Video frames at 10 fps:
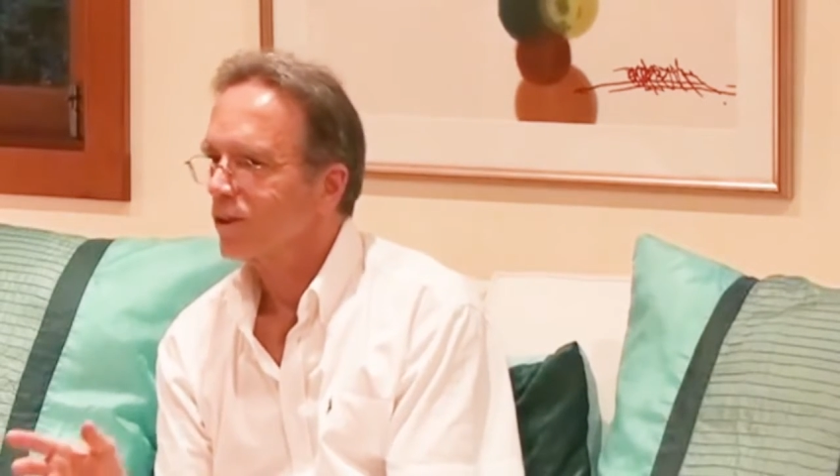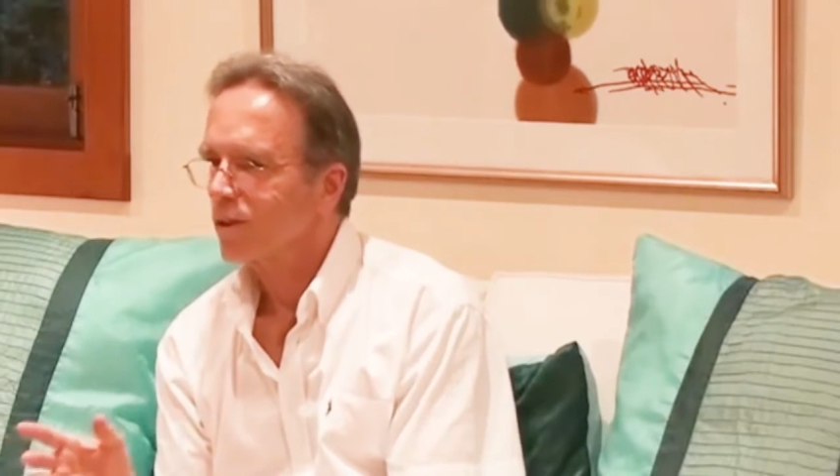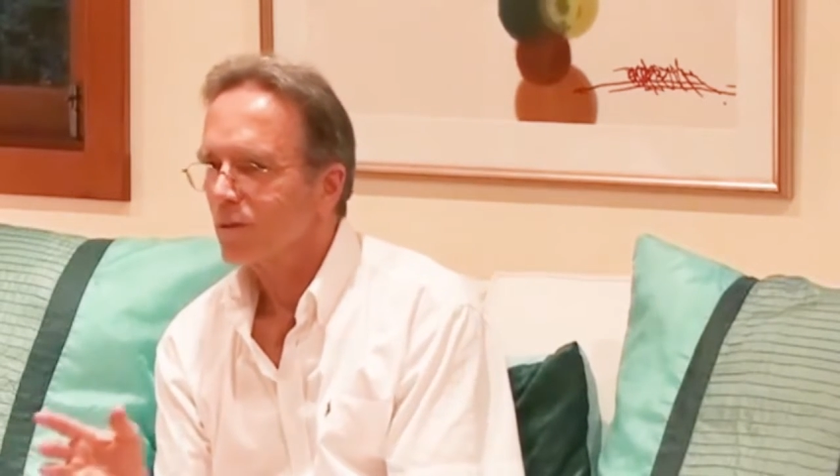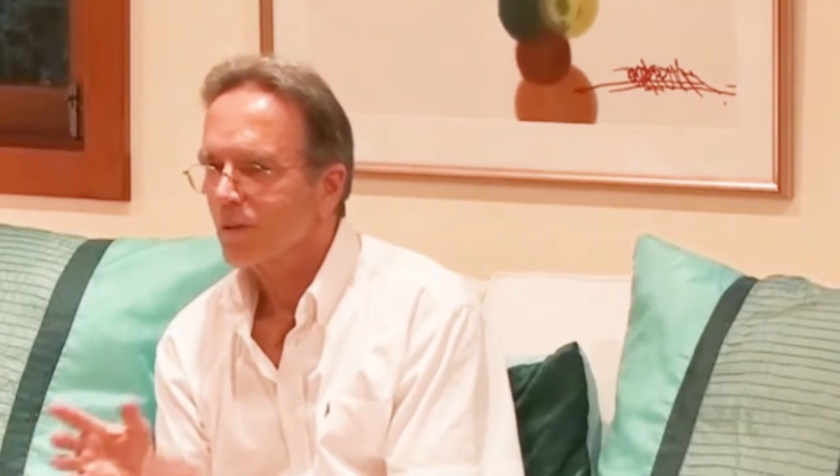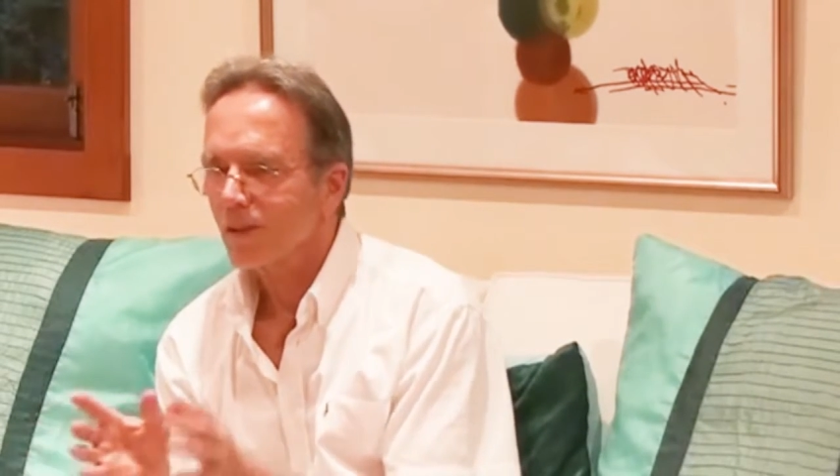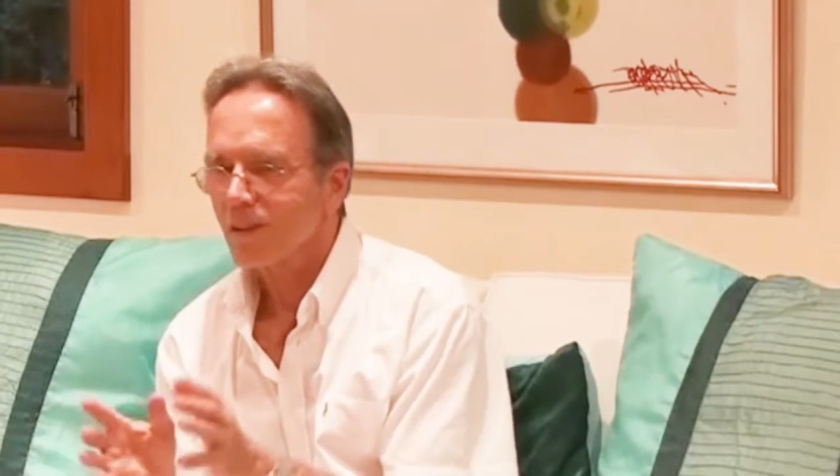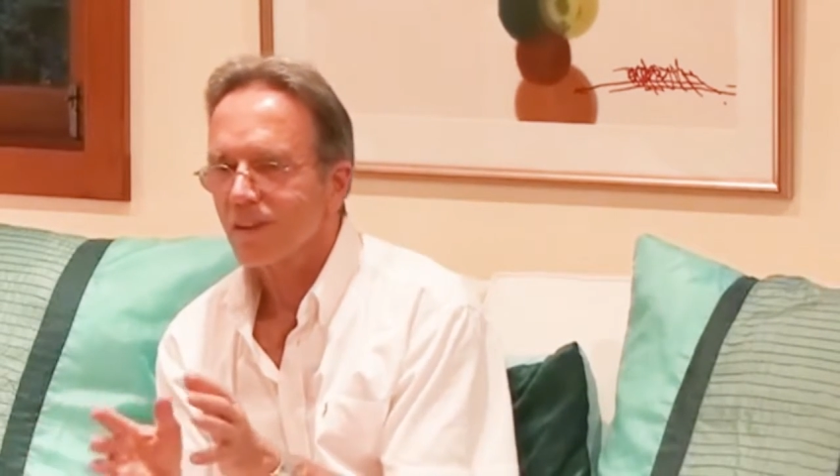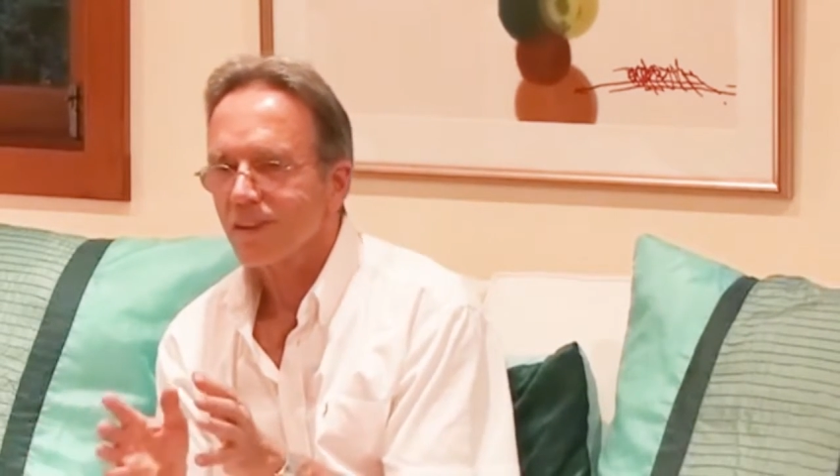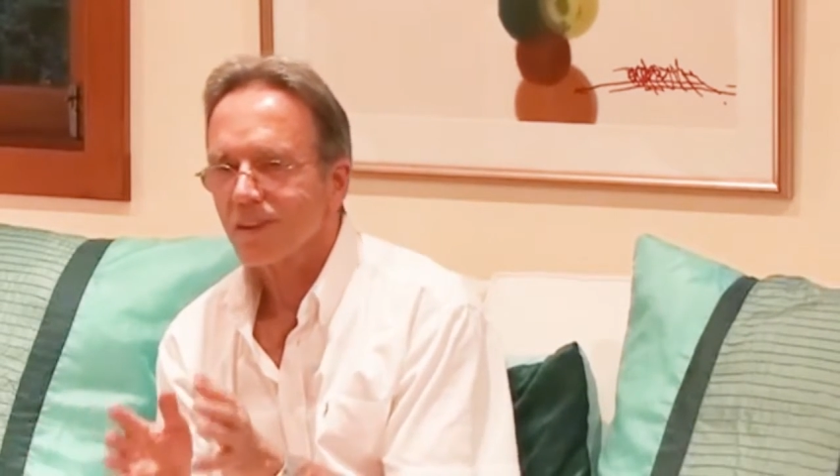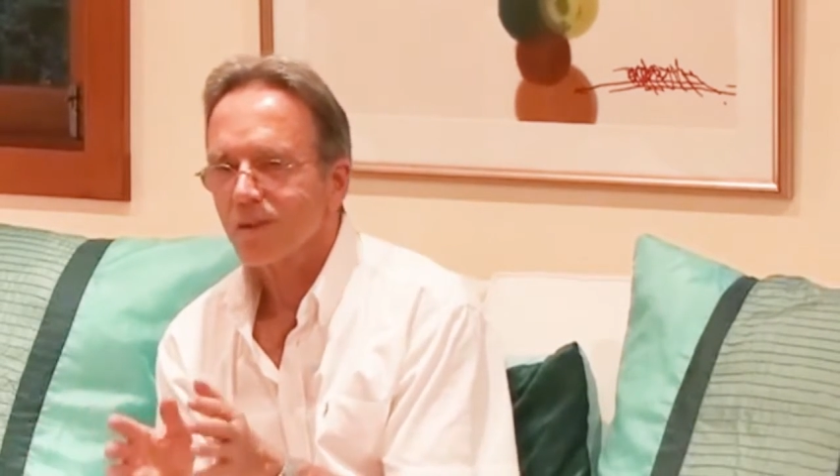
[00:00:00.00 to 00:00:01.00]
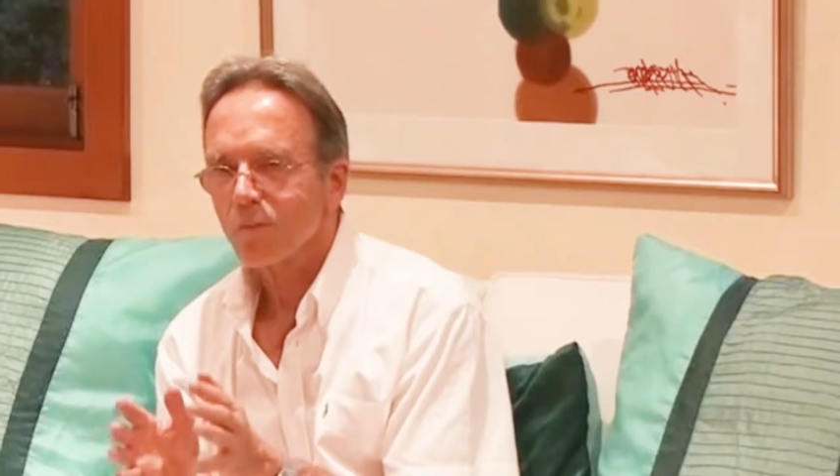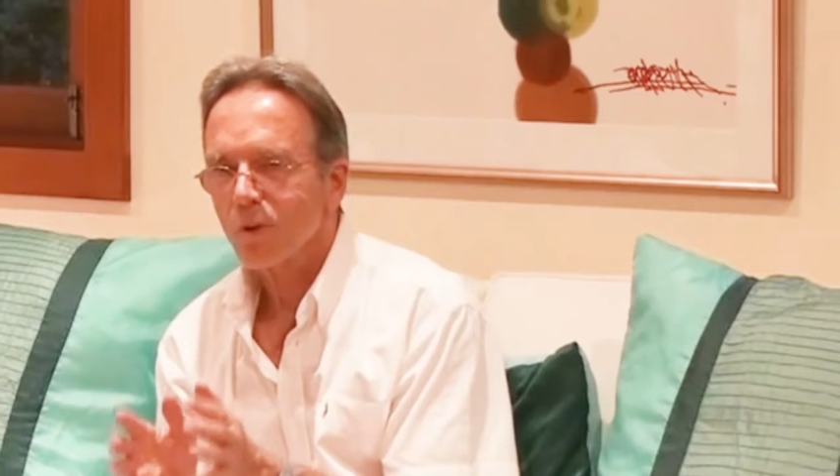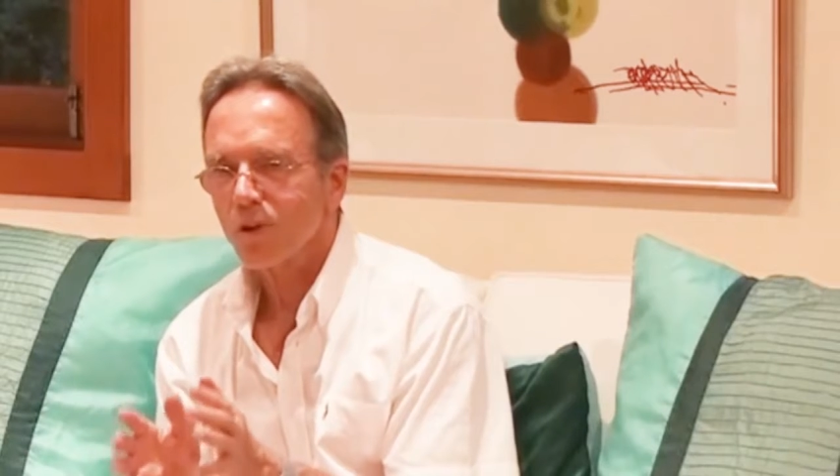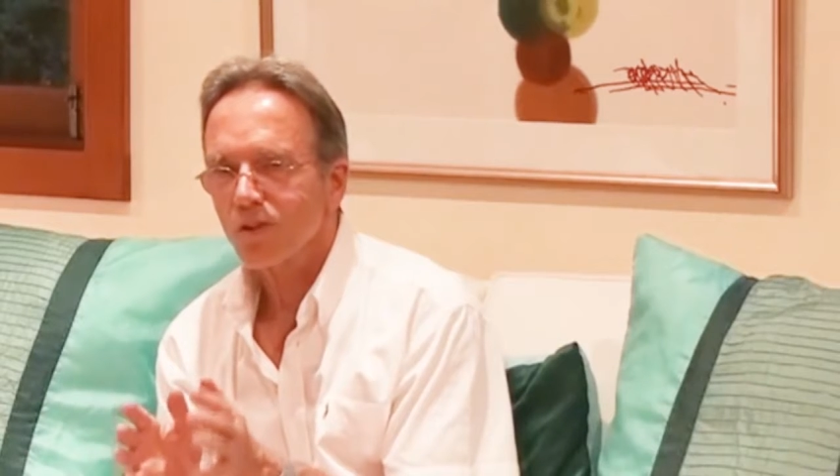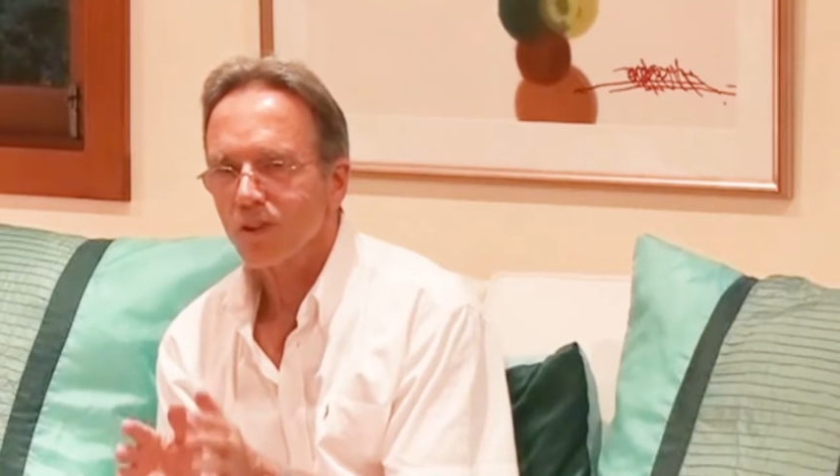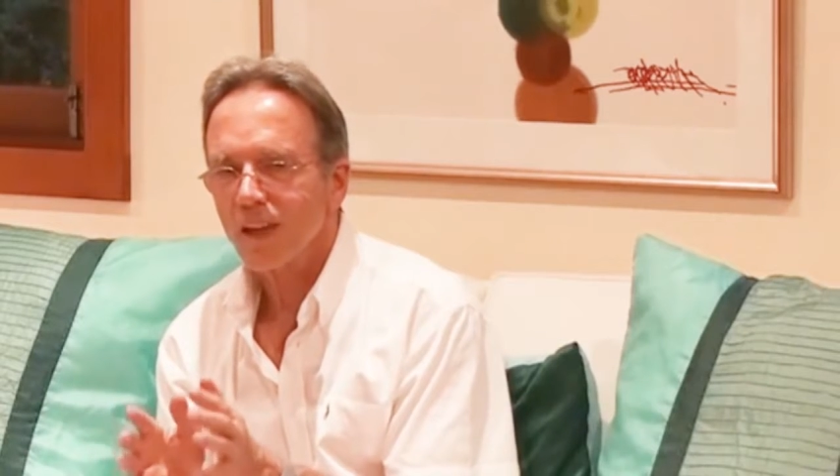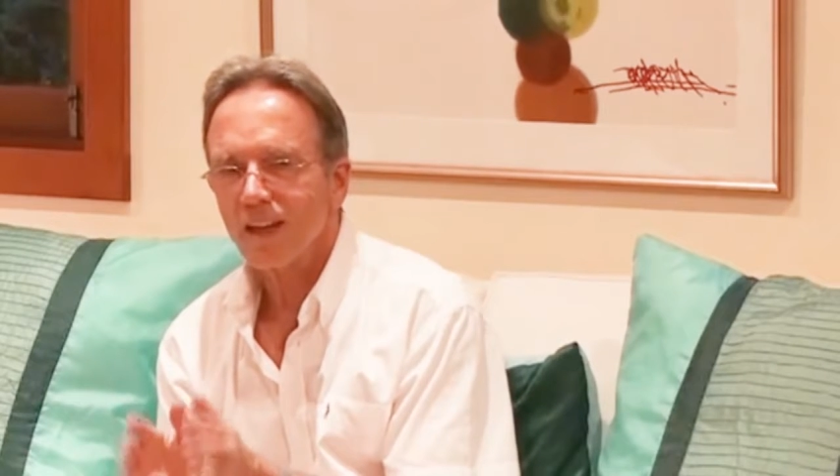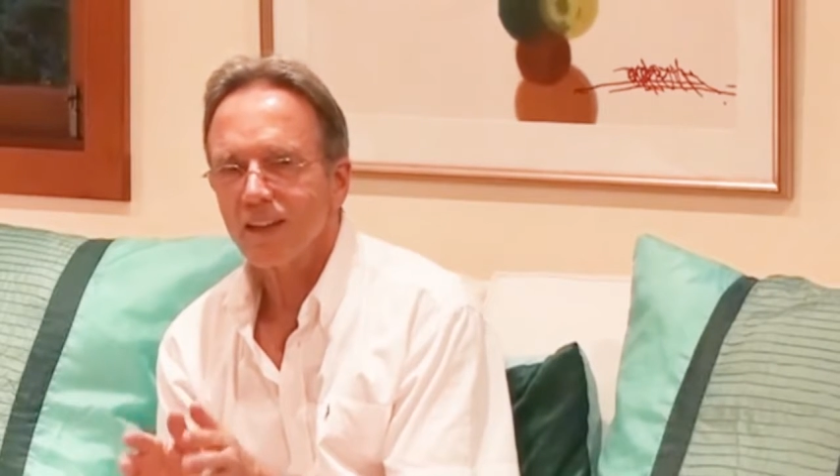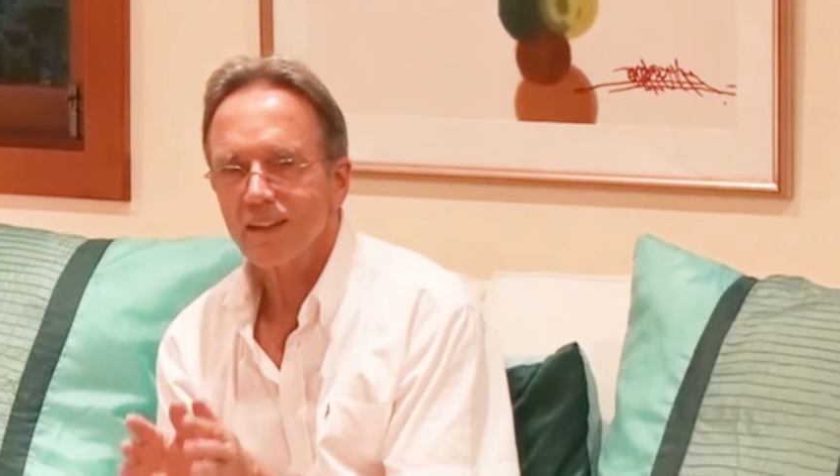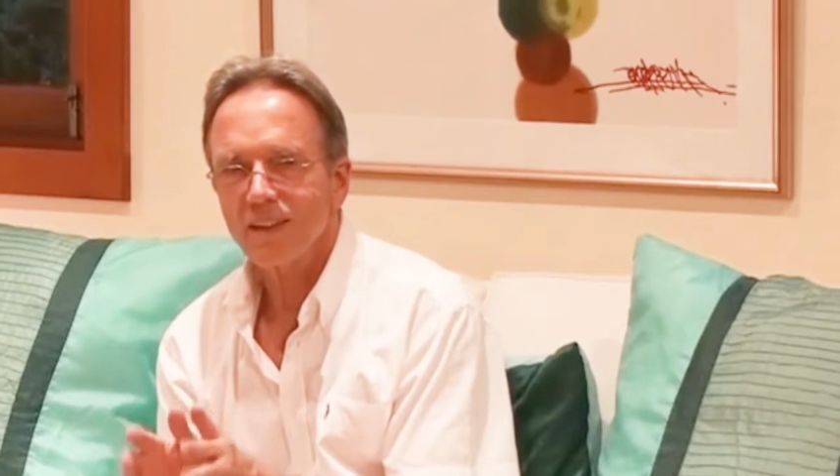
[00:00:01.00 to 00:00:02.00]
the
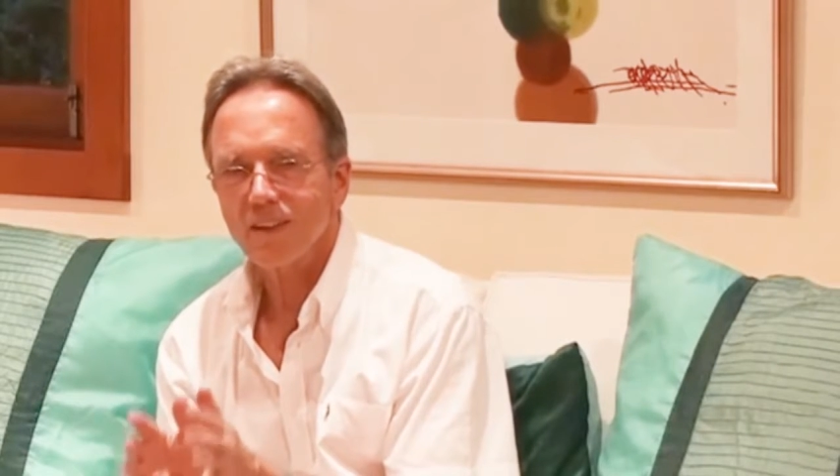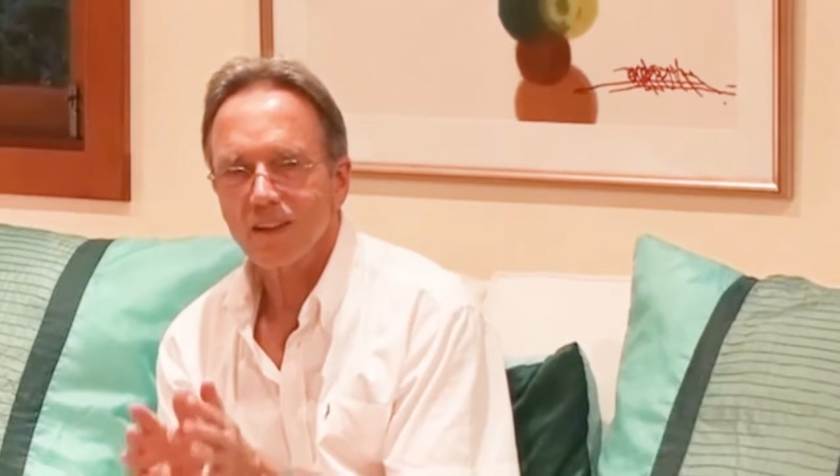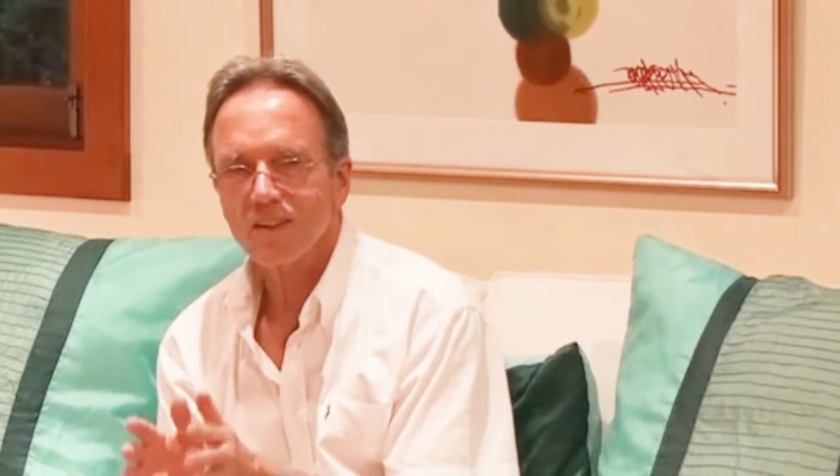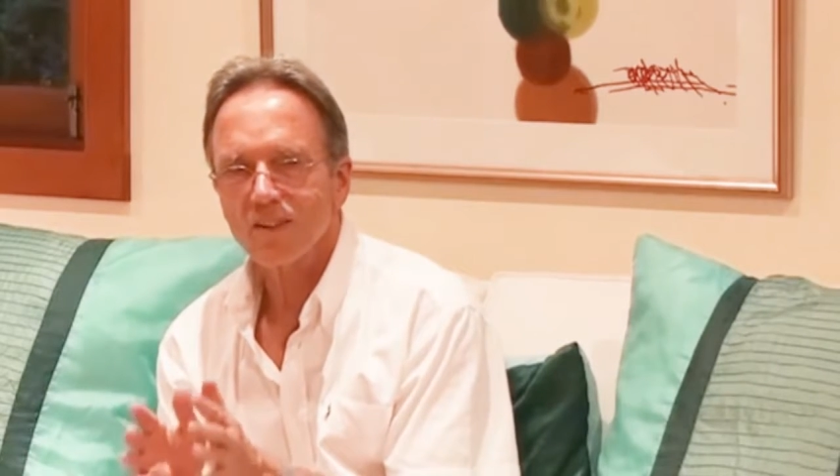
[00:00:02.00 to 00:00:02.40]
personality that